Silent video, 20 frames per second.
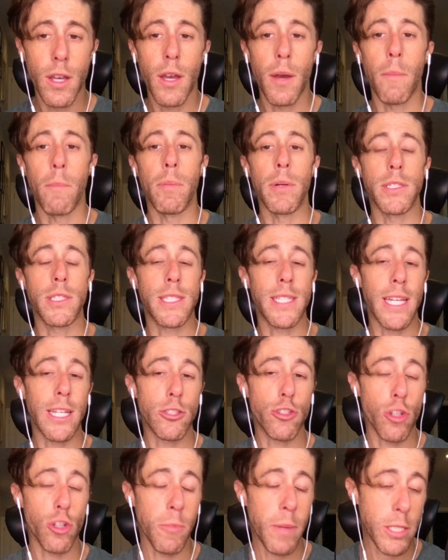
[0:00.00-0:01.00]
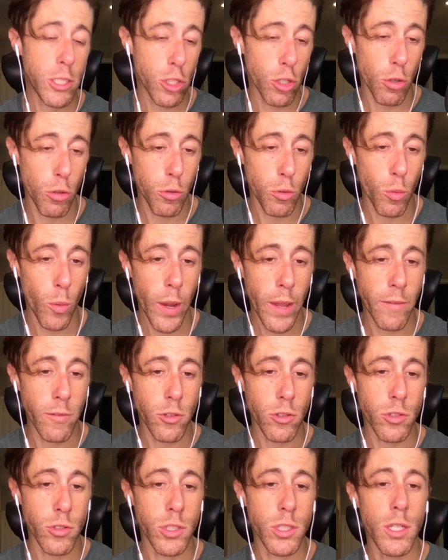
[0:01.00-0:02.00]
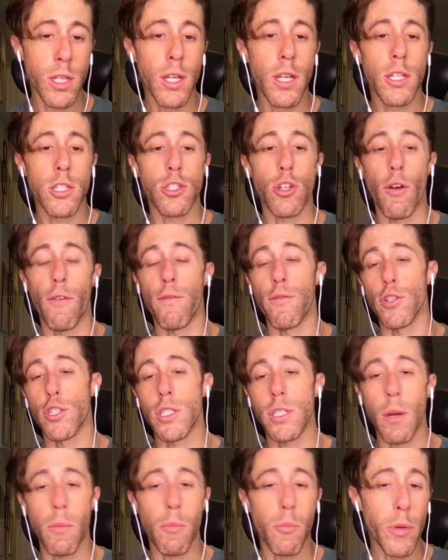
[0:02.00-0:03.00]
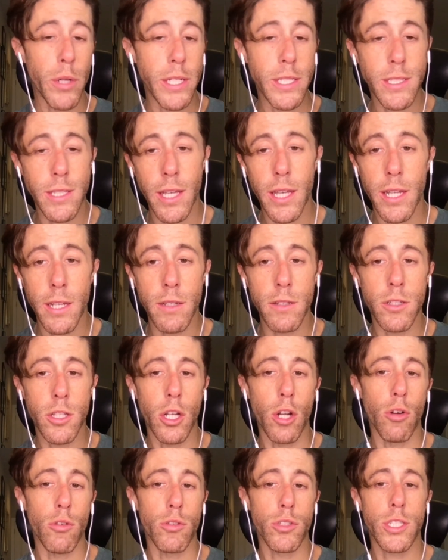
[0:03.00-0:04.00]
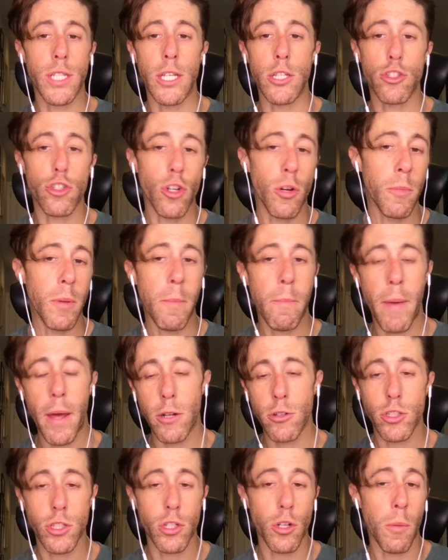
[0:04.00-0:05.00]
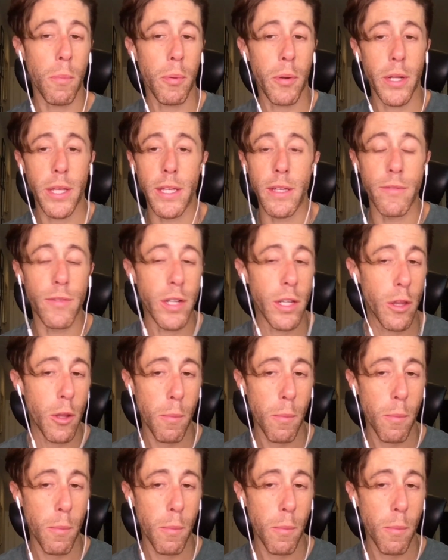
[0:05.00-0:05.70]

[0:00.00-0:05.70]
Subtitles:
but Sandstrom has to go through waivers. So for some reason, Sandstrom and Pettersson are pretty even in their